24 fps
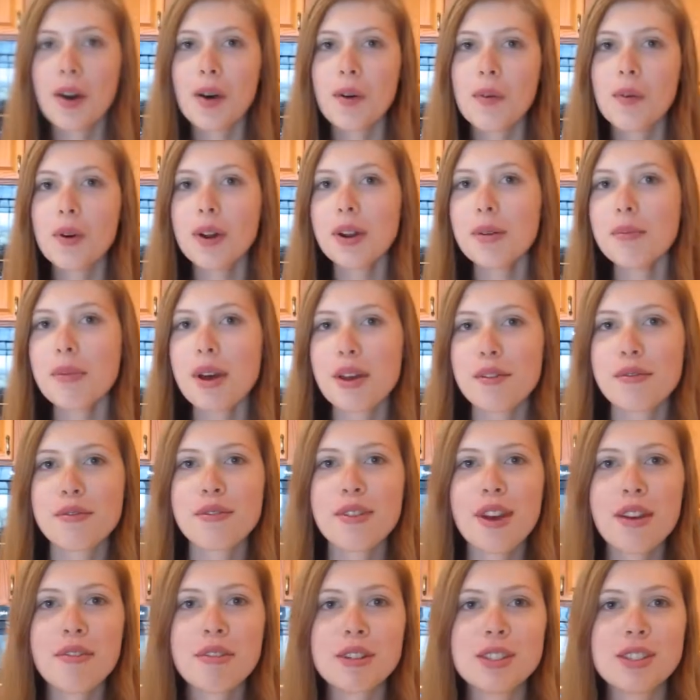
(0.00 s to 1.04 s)
One of my
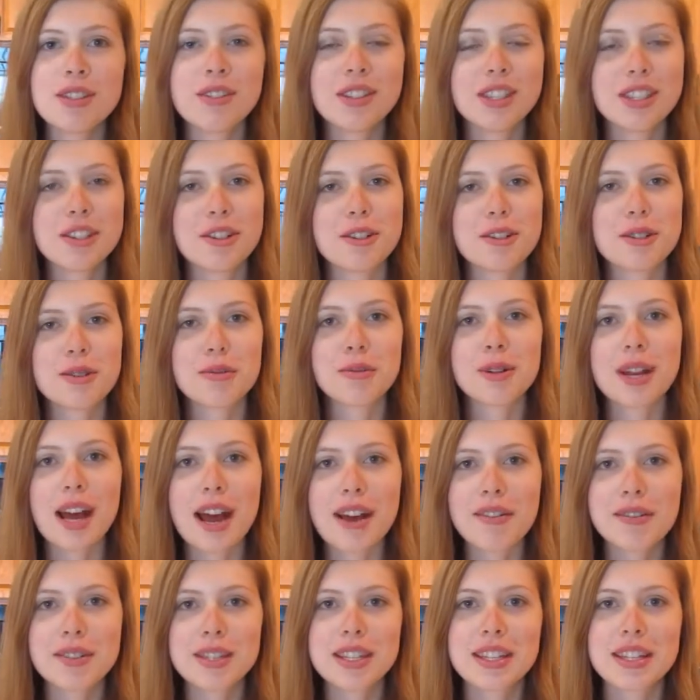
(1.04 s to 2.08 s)
favorite desserts when
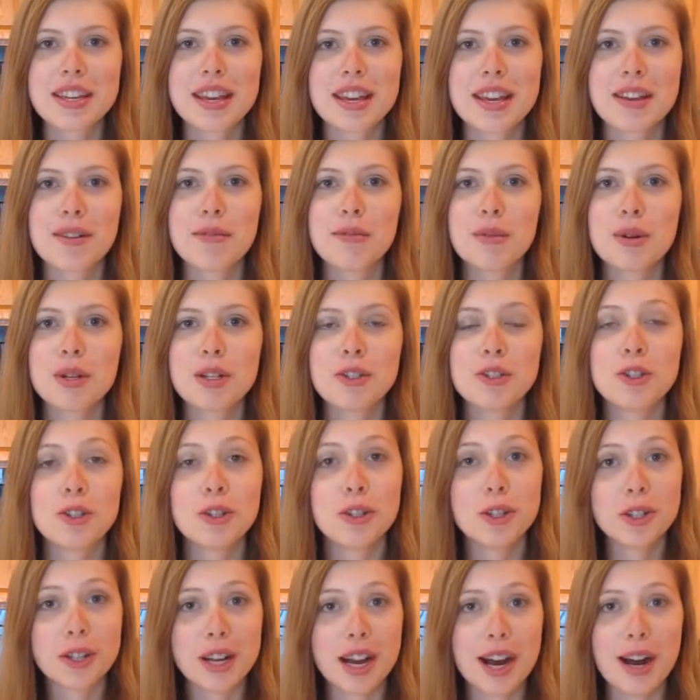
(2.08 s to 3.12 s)
I was a kid were
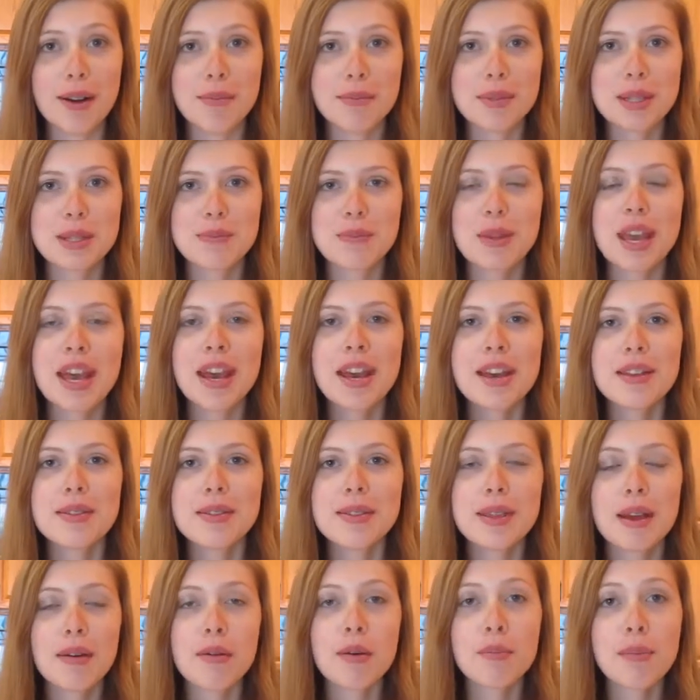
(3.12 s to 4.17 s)
dirt cups.
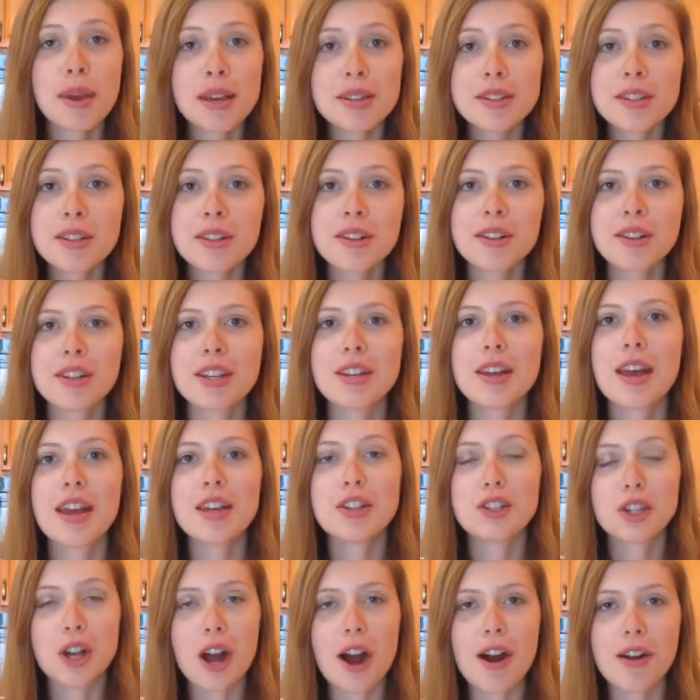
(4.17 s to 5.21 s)
They were basically
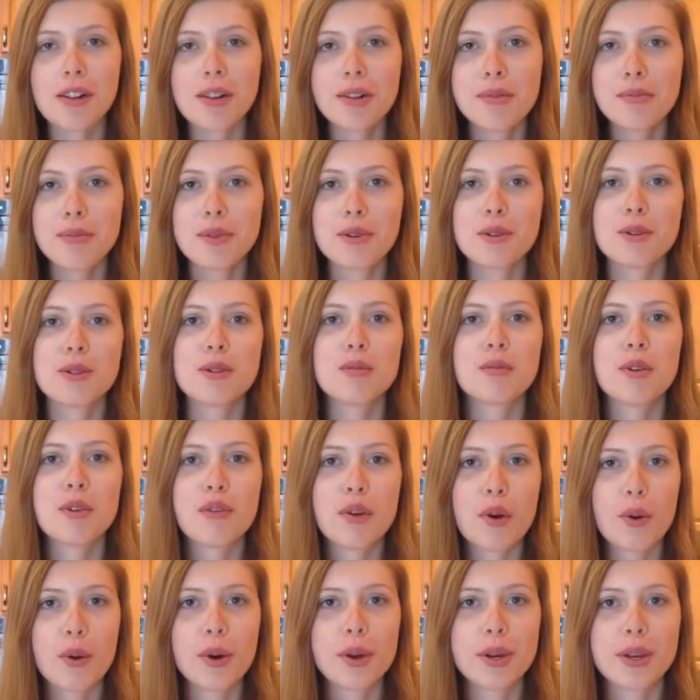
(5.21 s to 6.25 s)
chocolate mousse with
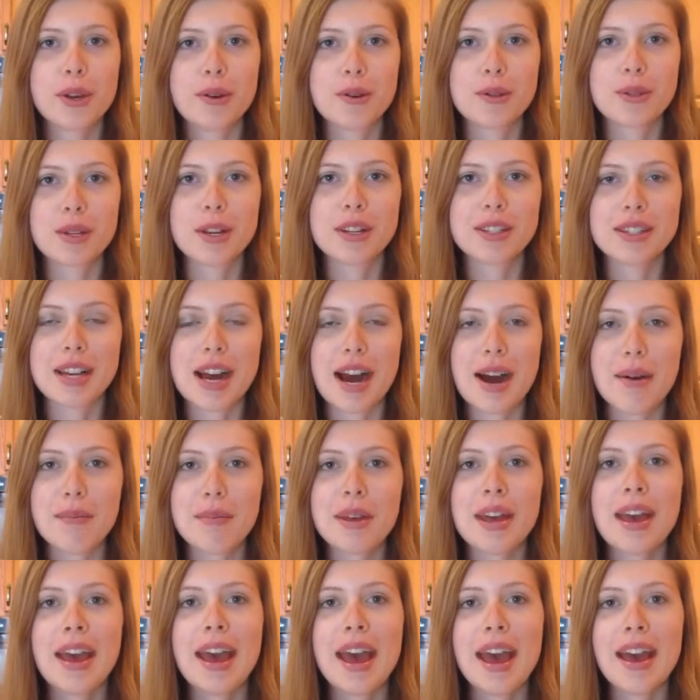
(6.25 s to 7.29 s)
Oreos on
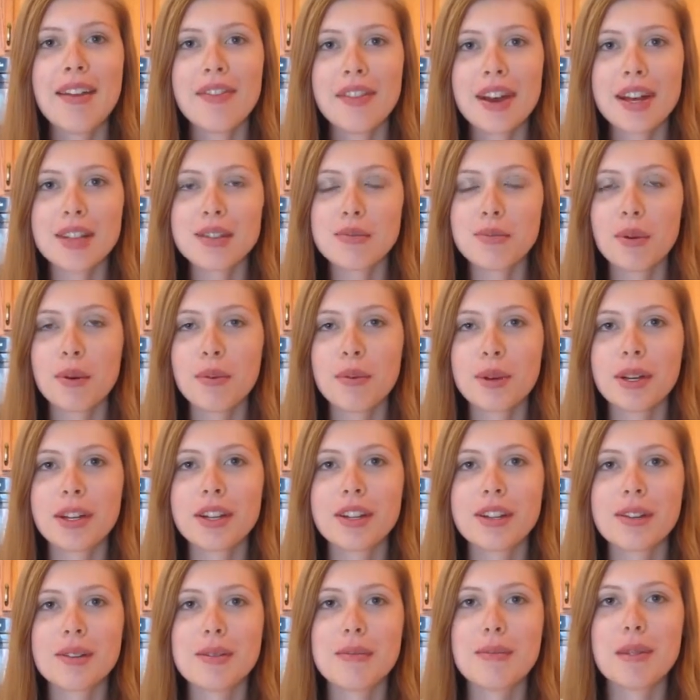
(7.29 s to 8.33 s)
top, and that's what we're
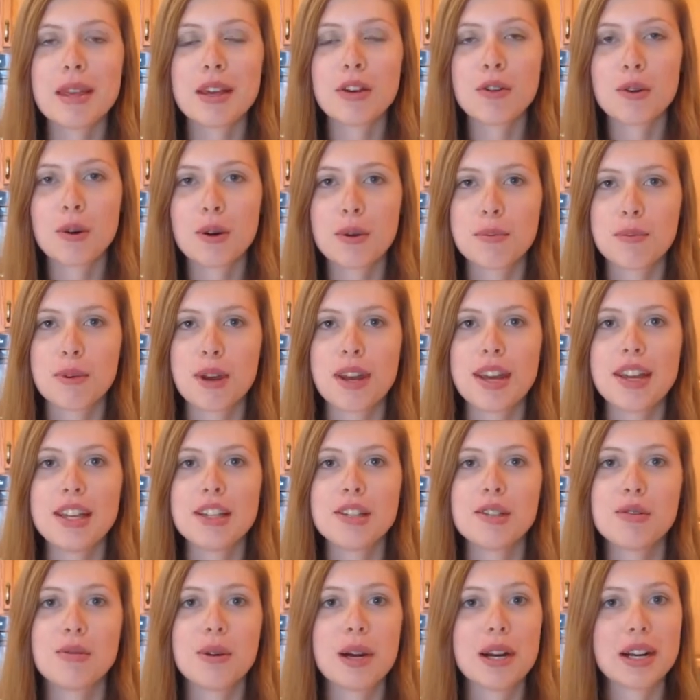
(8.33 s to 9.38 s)
going to incorporate
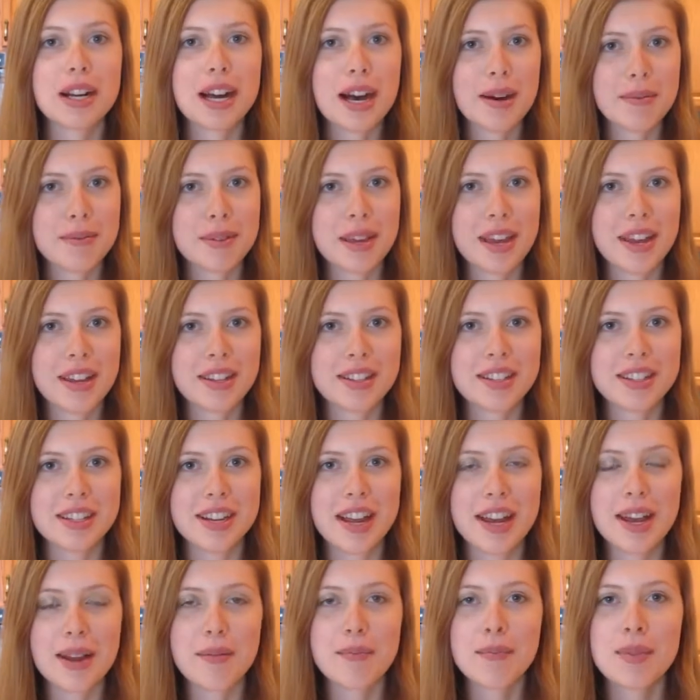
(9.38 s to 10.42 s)
into our cupcake
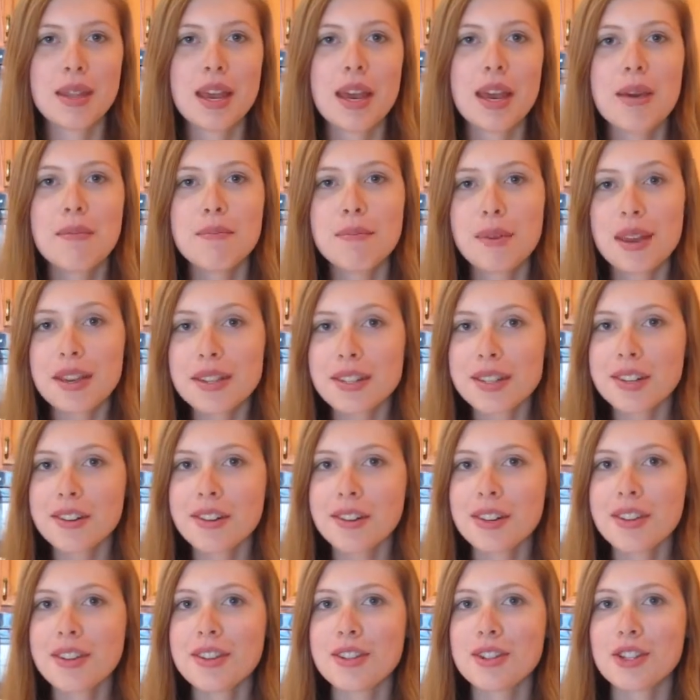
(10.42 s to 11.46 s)
today.
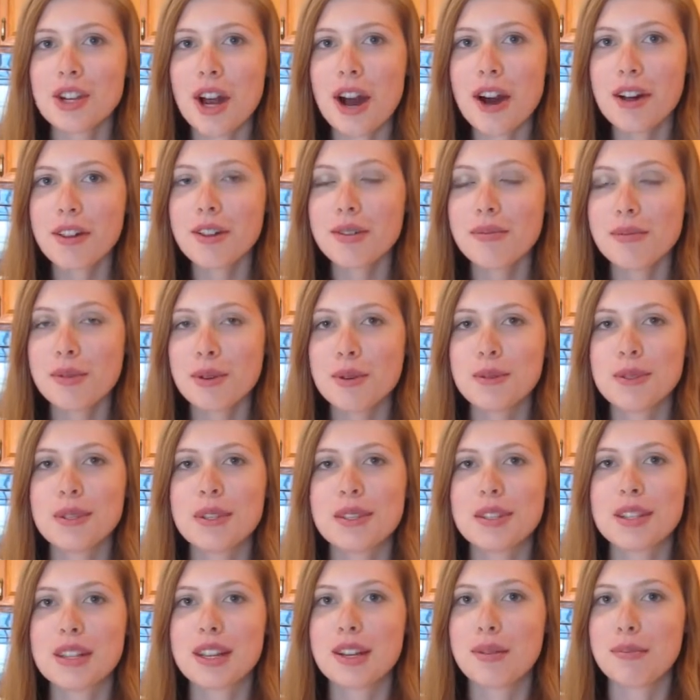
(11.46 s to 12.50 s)
Basically, the chocolate mousse
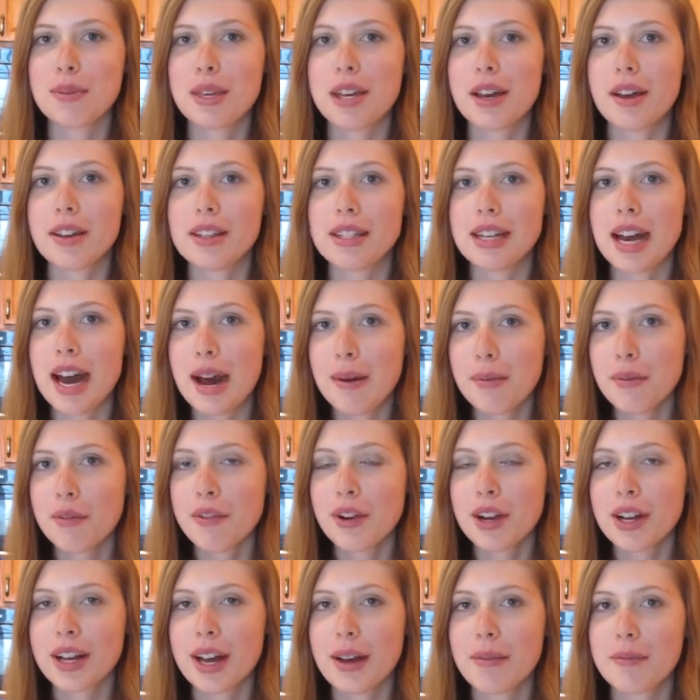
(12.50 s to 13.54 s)
is going to be on top of
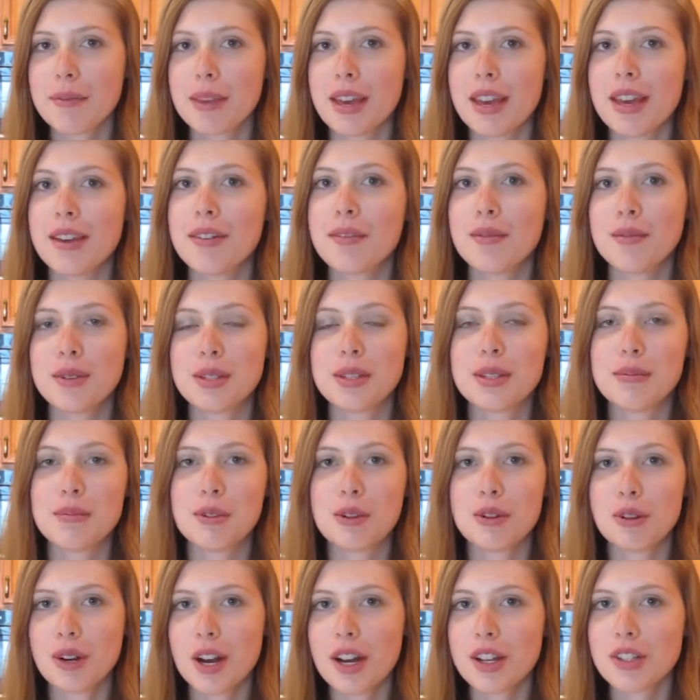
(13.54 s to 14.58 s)
our cupcake with some
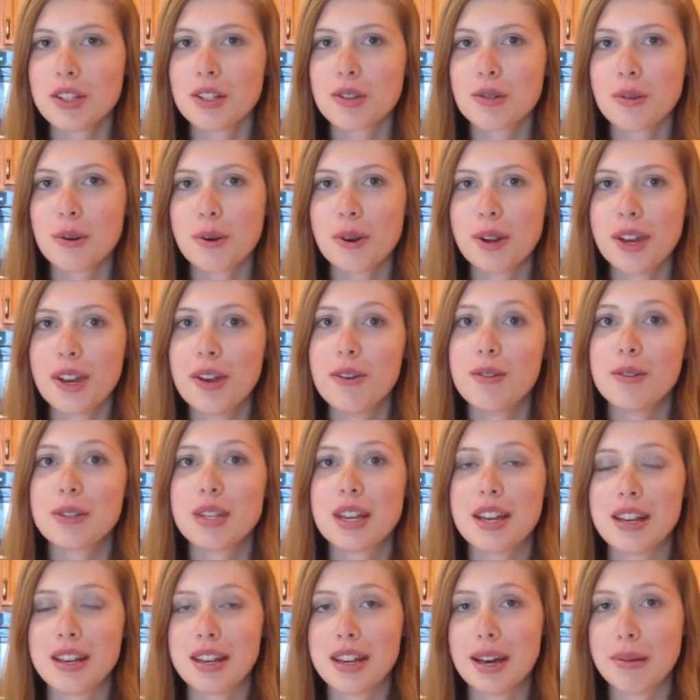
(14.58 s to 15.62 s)
crushed
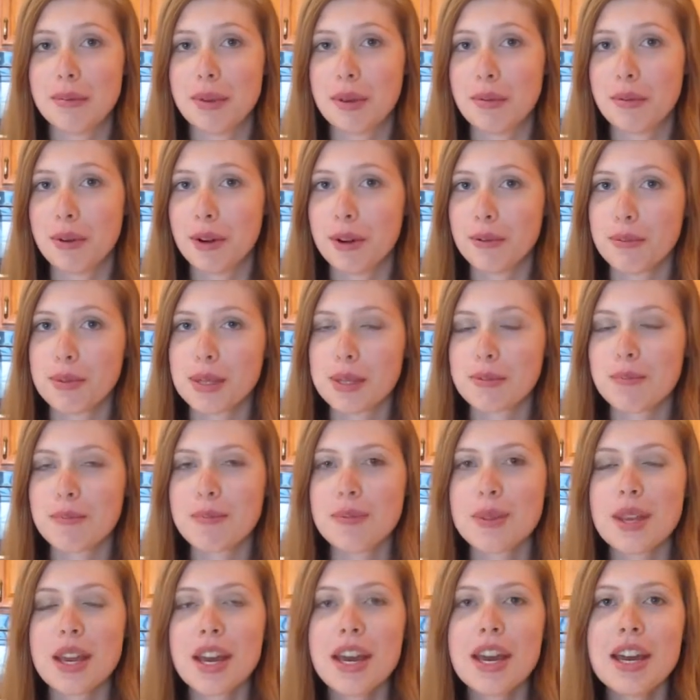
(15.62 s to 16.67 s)
Oreos and gummy worms.
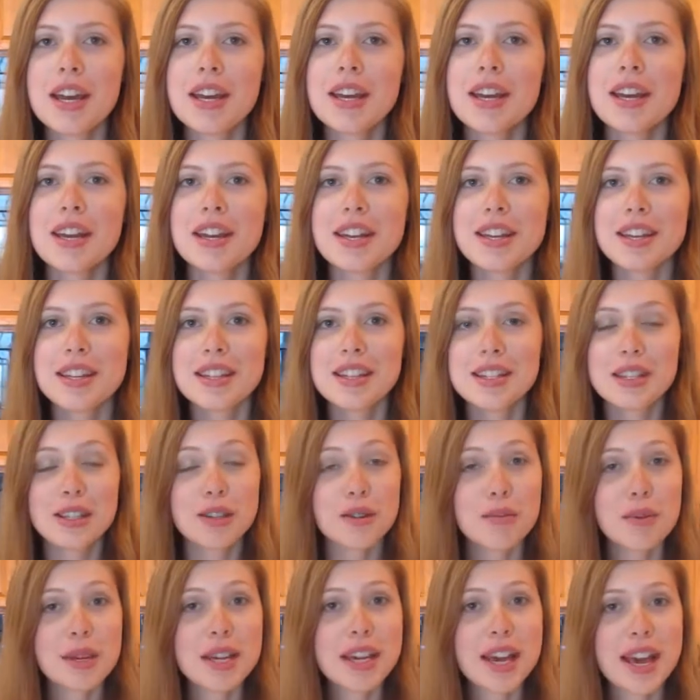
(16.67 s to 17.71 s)

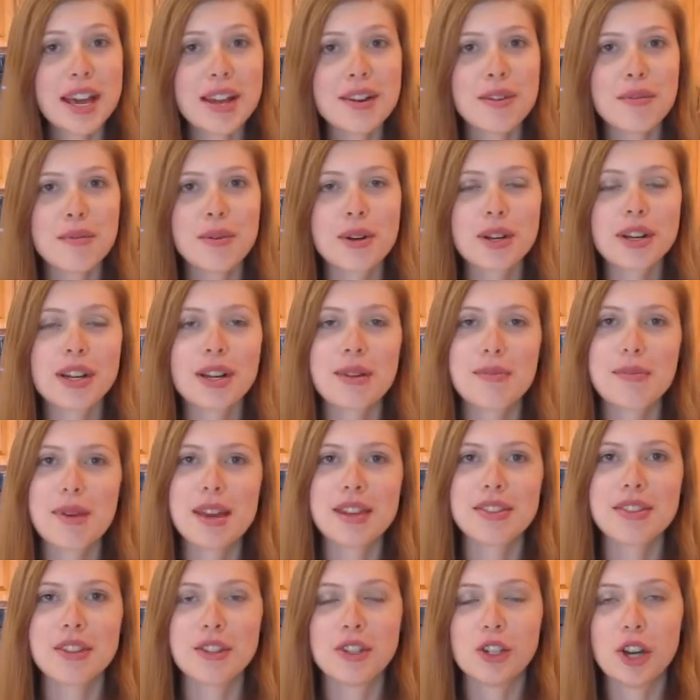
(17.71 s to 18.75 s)
To begin, we're going to
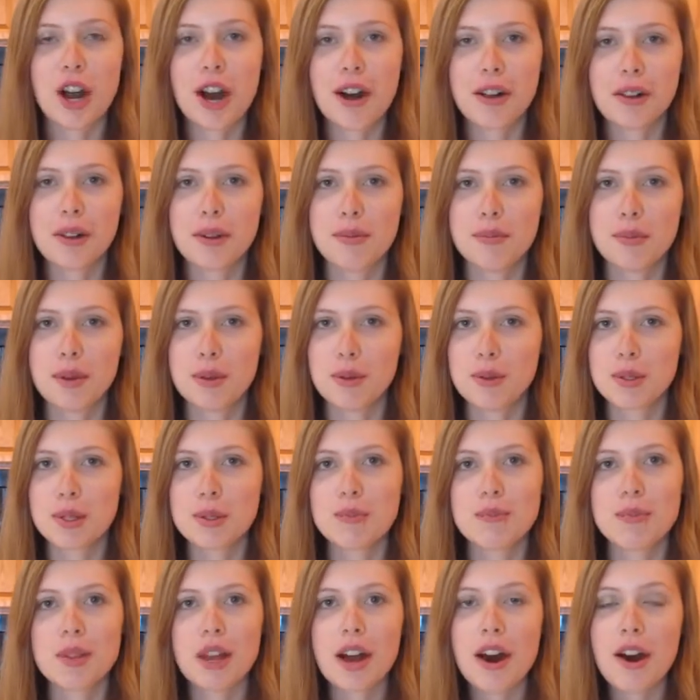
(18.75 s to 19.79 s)
make the chocolate
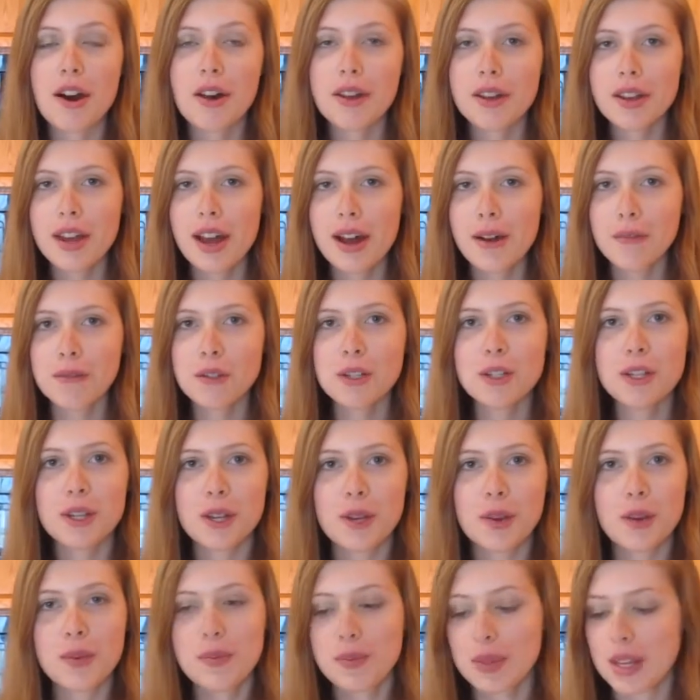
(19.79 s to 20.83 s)
mousse. All you have to
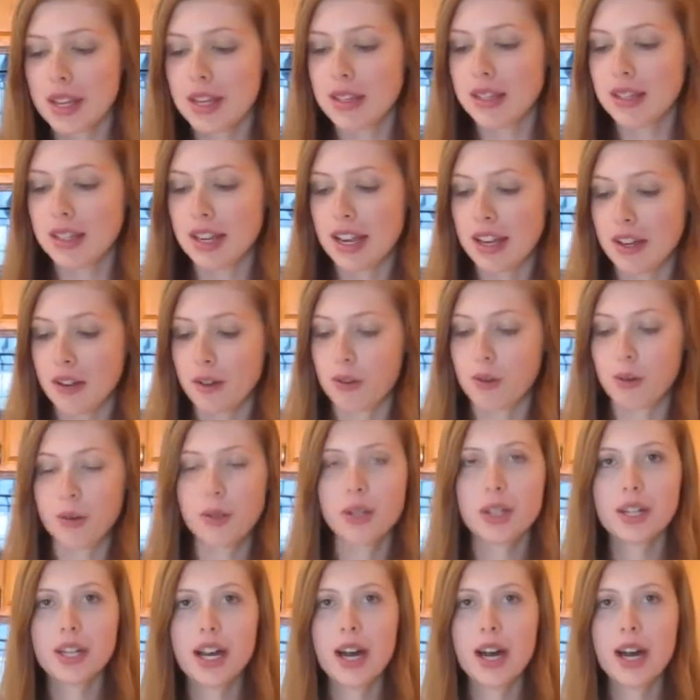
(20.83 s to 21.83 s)
do is take a 1/4